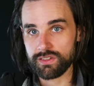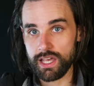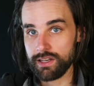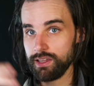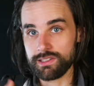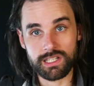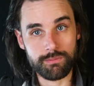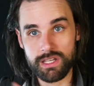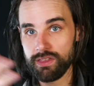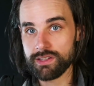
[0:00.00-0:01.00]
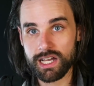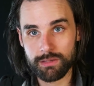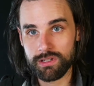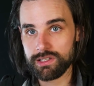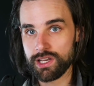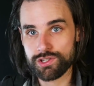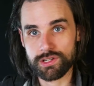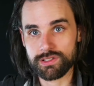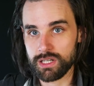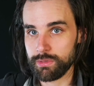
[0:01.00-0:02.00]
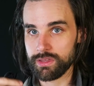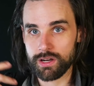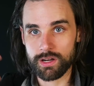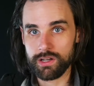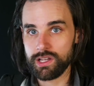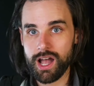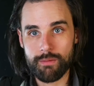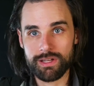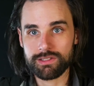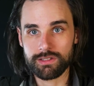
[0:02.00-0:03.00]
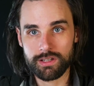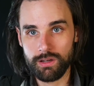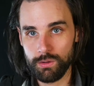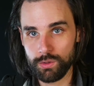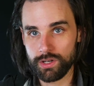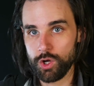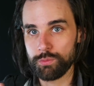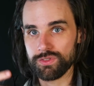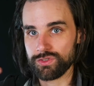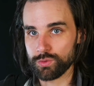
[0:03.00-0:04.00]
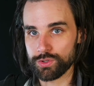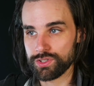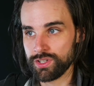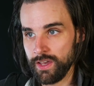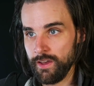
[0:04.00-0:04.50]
And it's going to be the documentation. It's going to be their comments in the code and open source.